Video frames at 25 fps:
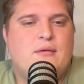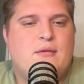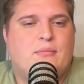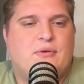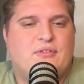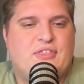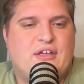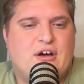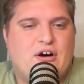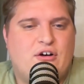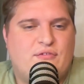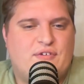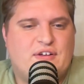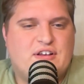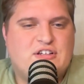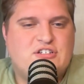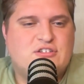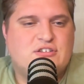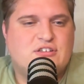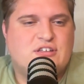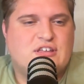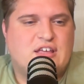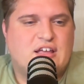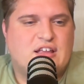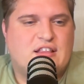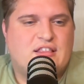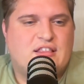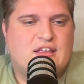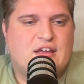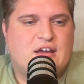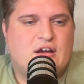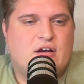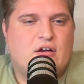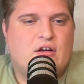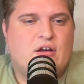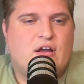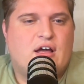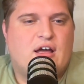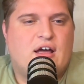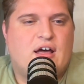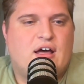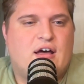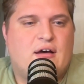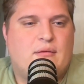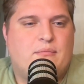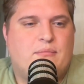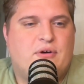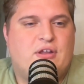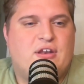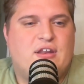but they'll eventually get there.
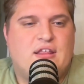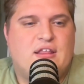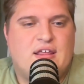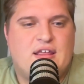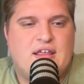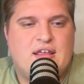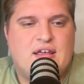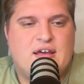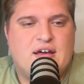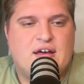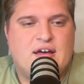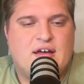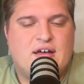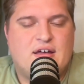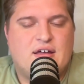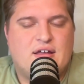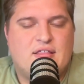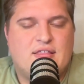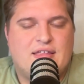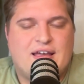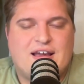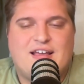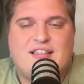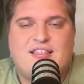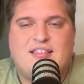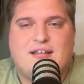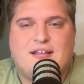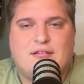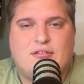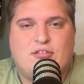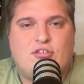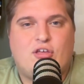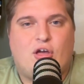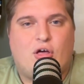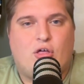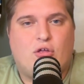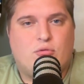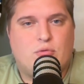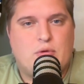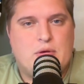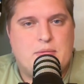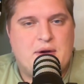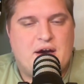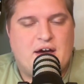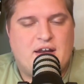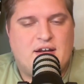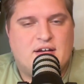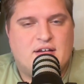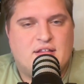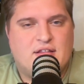But he, like I said, solid
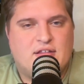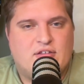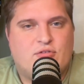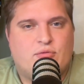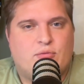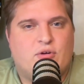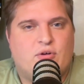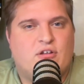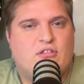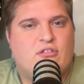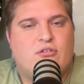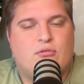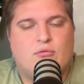rebounding in this one.